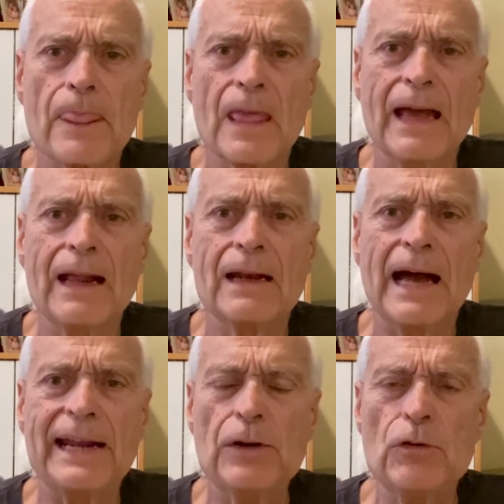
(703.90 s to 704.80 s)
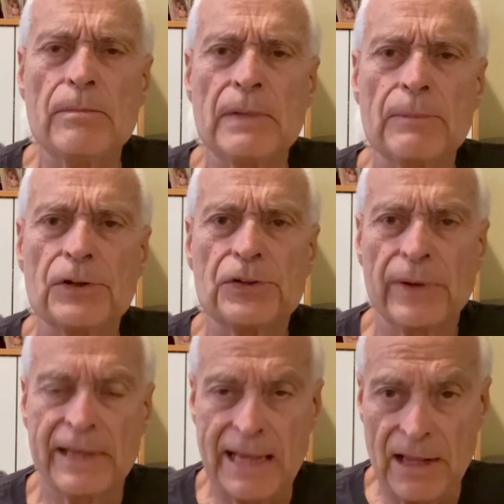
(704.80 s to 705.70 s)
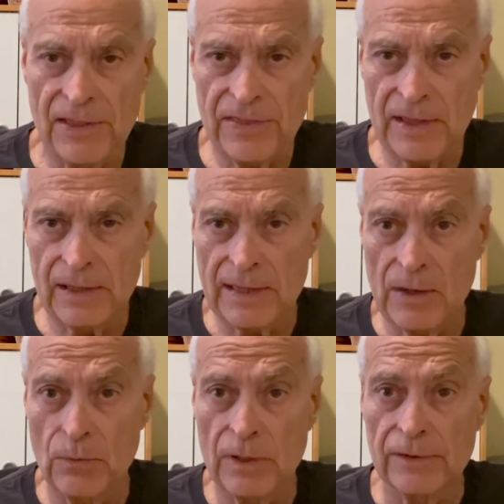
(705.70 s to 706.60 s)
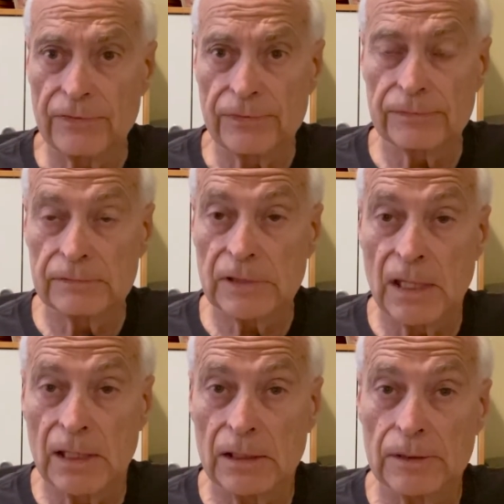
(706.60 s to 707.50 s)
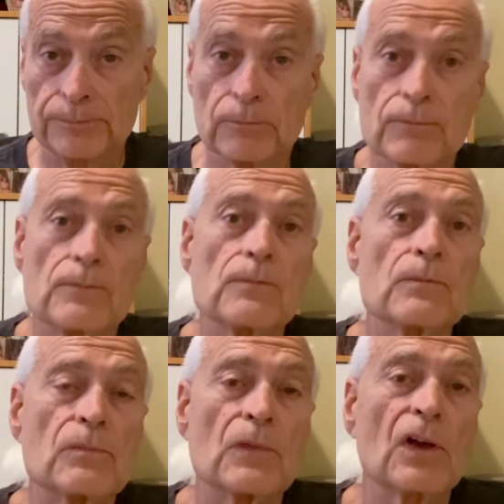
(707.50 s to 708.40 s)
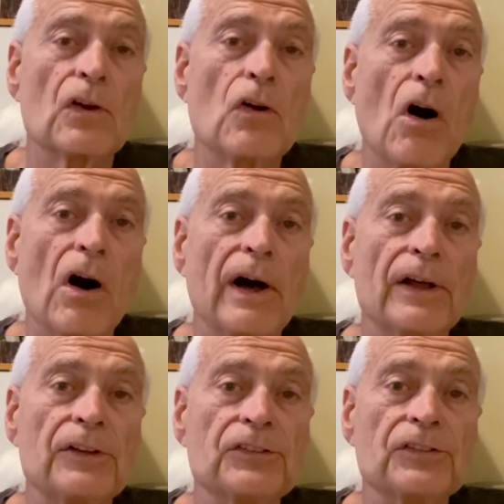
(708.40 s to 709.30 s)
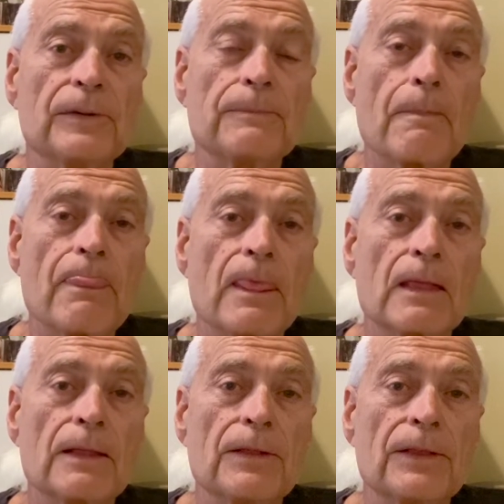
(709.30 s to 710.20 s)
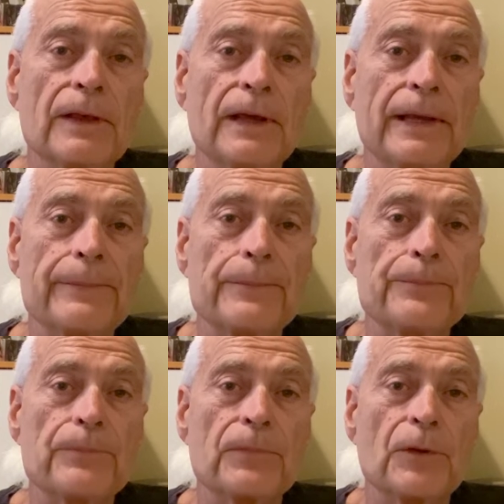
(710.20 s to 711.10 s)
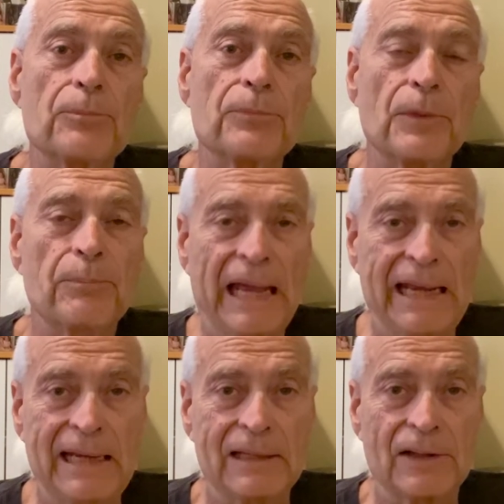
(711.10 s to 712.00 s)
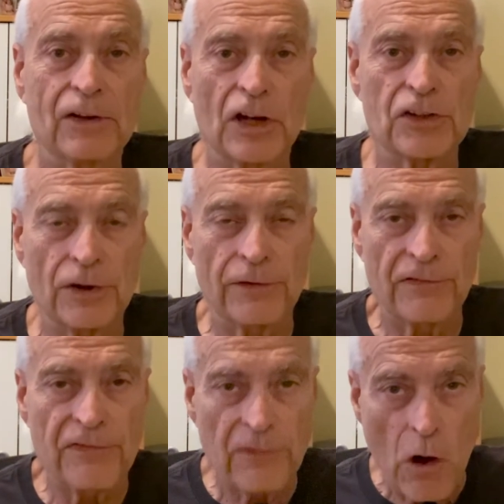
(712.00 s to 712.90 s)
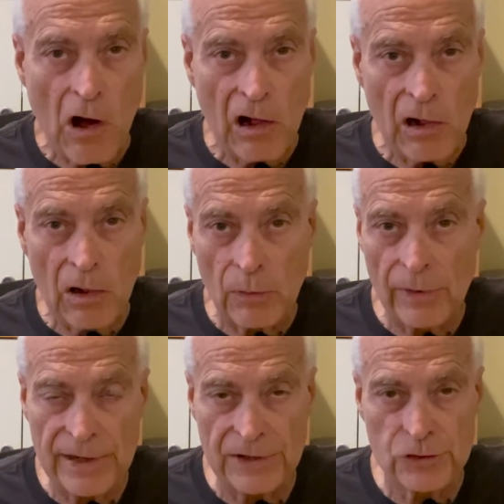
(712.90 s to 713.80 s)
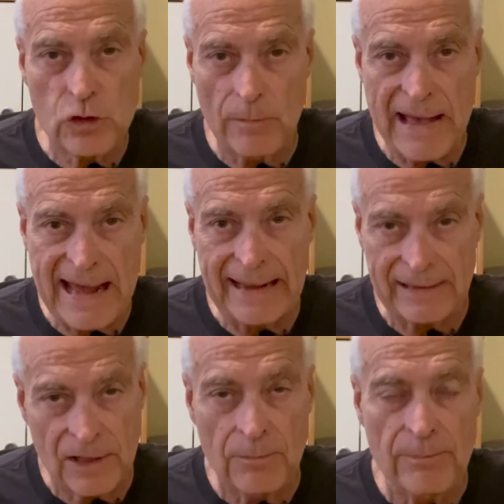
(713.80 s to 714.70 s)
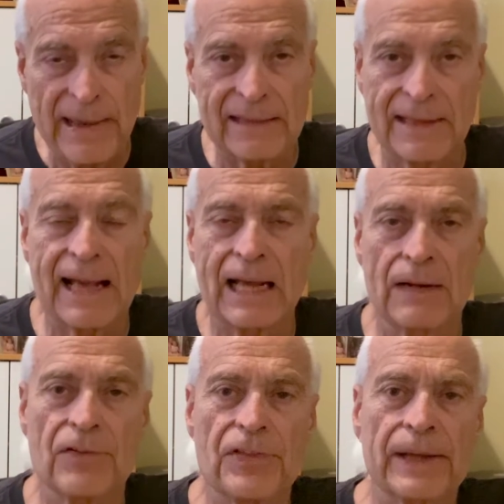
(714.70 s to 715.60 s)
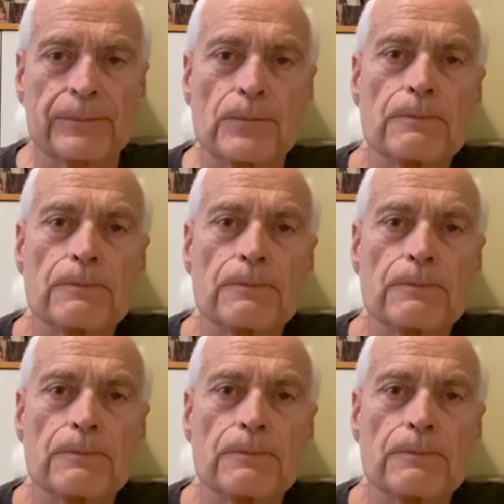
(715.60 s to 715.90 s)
And I didn't remember doing anything that would have uh, caused the, the pain, like a fall or any traumatic impact, that kind of a thing.